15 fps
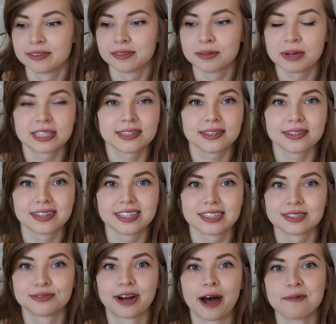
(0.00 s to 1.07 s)
They
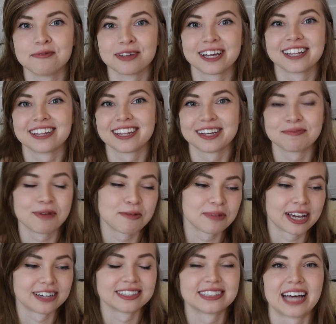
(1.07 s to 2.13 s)
just robbed me, and then they put
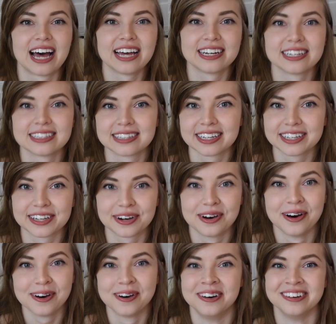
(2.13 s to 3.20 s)
me outside and said, go
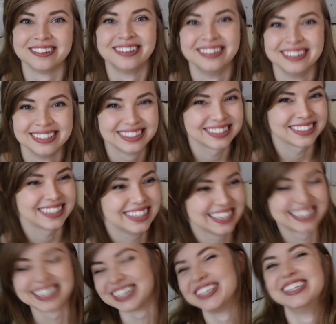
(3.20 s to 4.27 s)
home.
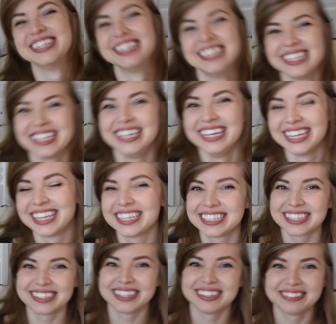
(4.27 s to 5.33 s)
No, they
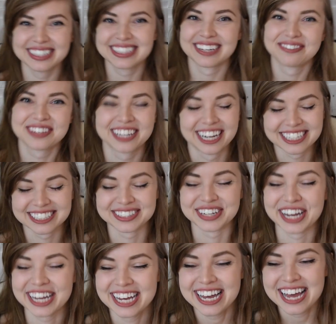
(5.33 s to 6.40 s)
took away all my stuff and locked it
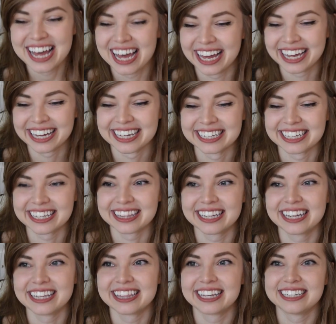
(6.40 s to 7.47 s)
away. And
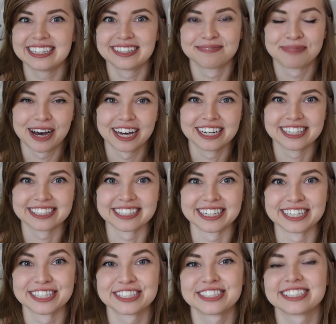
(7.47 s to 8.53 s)
then they did a body
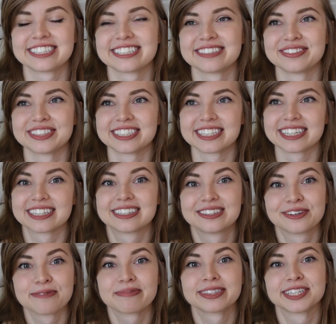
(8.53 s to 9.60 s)
search, so it was like a
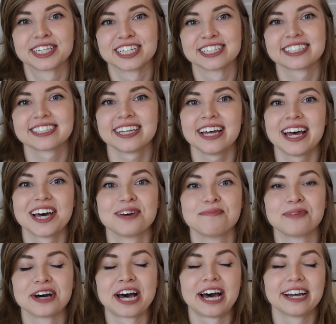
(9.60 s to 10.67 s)
strip search.
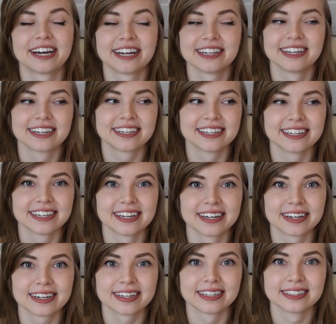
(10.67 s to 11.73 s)
But I got lucky
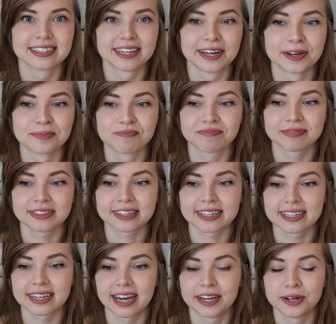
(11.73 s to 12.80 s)
because
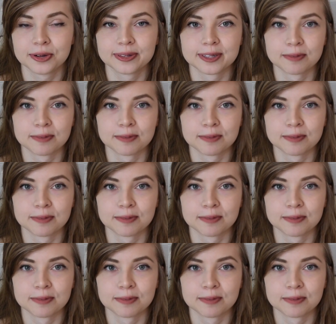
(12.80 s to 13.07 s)
I know